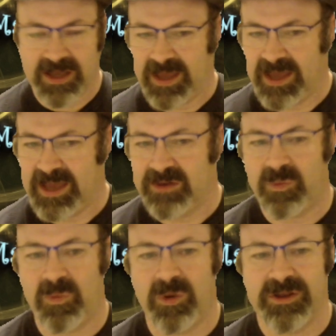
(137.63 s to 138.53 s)
And
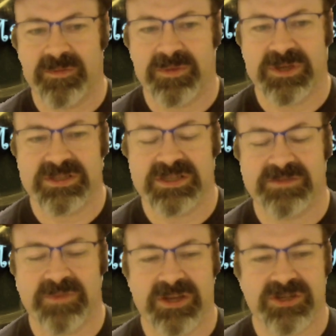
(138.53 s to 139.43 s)
one of the PCs
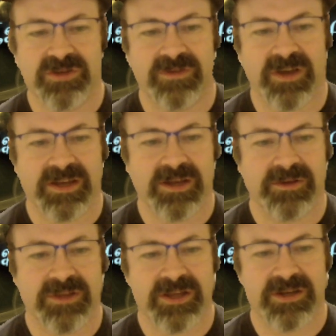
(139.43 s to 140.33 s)
managed to find out that